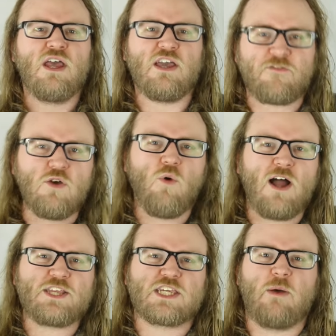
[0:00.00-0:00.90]
If you
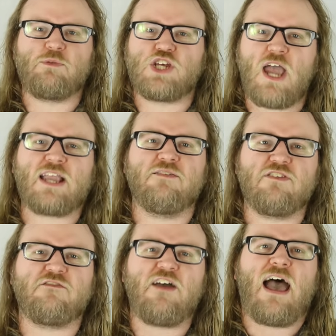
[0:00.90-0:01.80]
want some
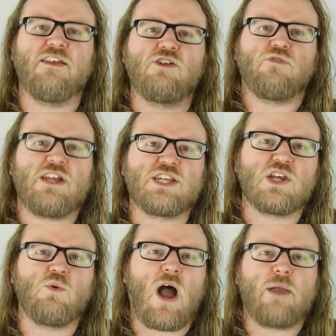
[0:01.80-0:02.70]
objectively valid
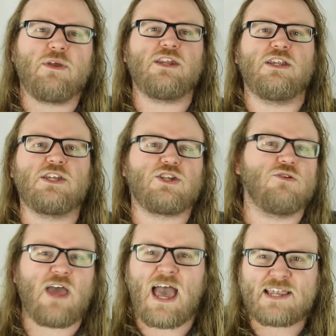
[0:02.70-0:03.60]
reason why we need to
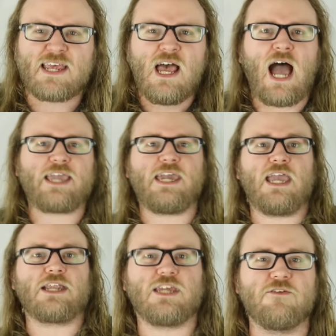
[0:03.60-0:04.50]
do that, I
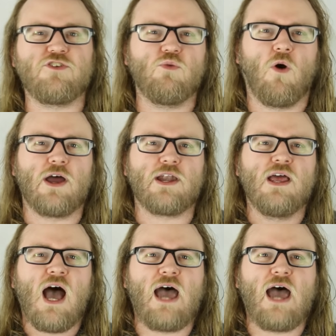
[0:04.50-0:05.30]
can't give you one.